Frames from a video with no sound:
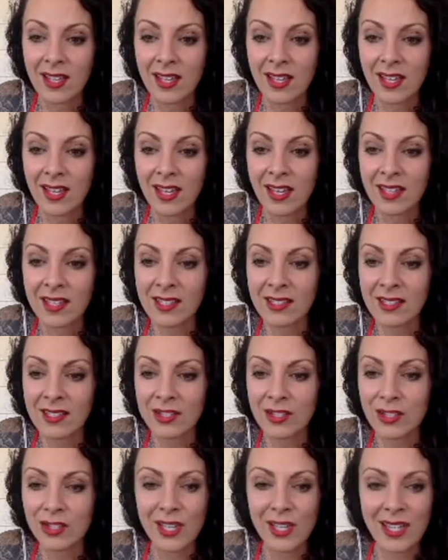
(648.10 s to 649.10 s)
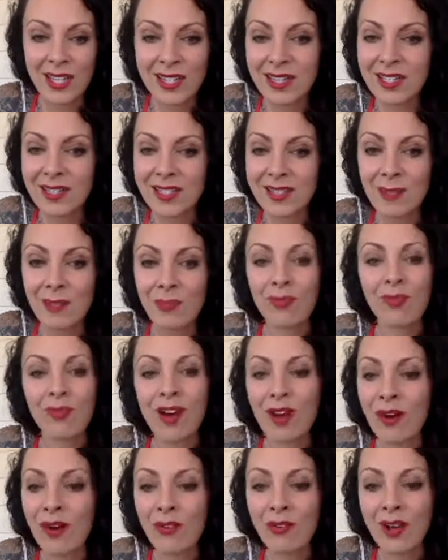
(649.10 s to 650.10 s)
And Shannon is a
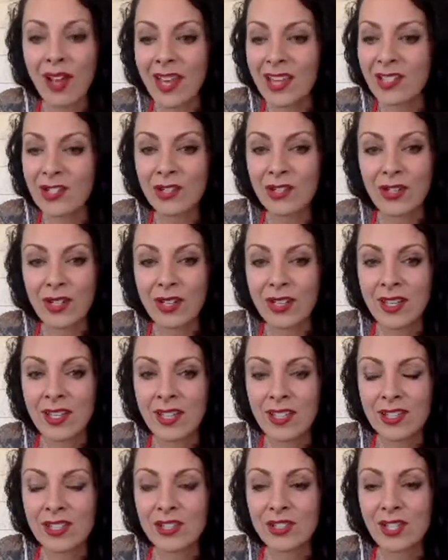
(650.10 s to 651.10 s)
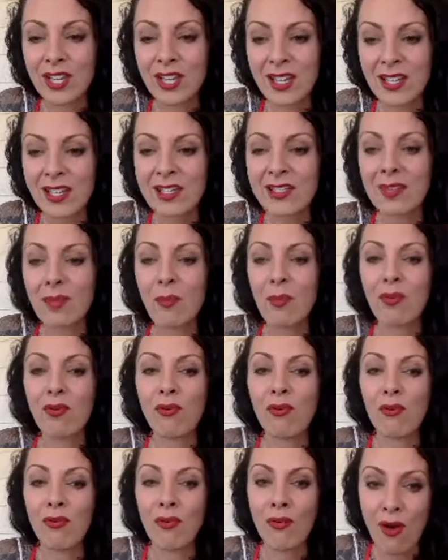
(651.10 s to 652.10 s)
pro. Angel, Shannon is a
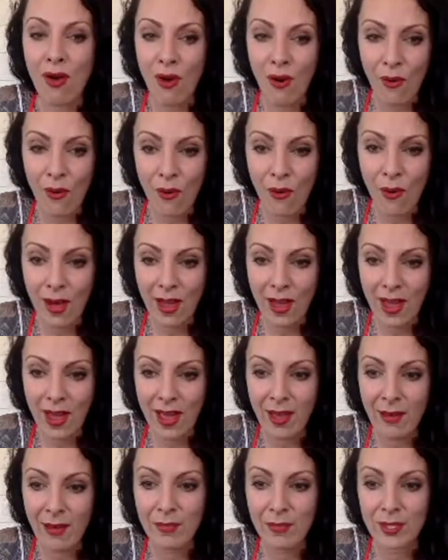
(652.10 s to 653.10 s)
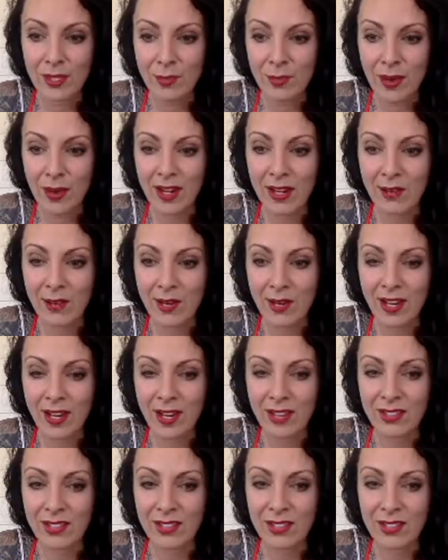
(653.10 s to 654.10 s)
pro at Beachbody
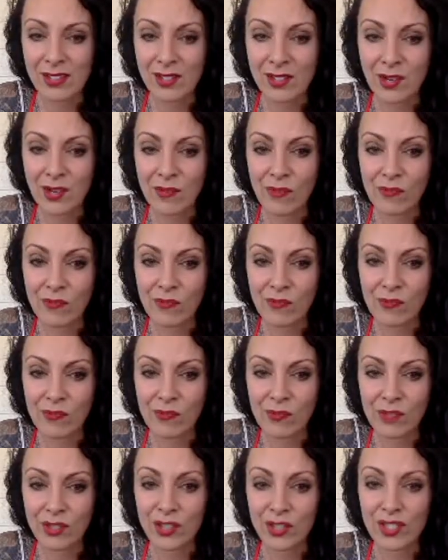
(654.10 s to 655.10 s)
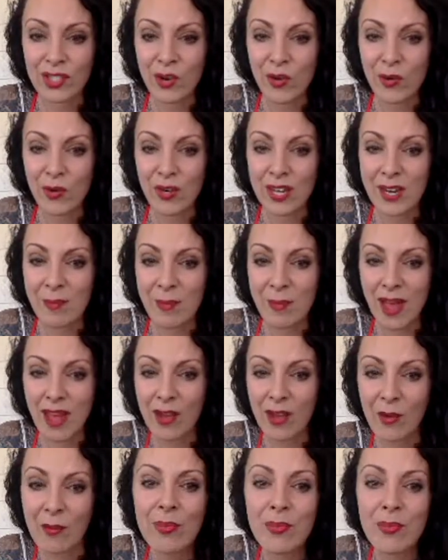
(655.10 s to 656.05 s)
workouts, so she don't need my help.